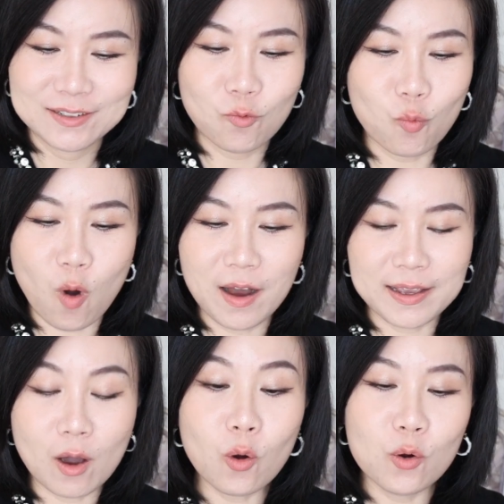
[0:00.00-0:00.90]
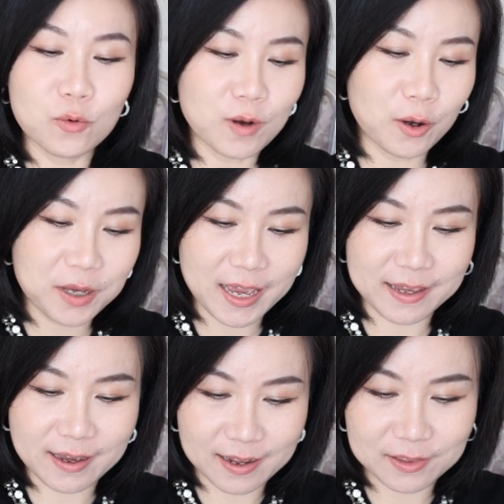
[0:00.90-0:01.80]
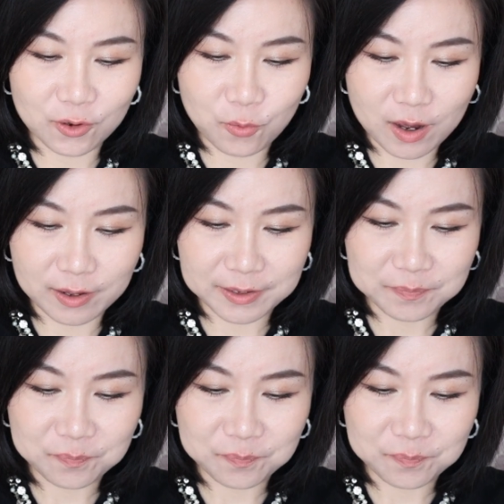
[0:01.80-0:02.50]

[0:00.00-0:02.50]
Why? Oh, okay, I know why.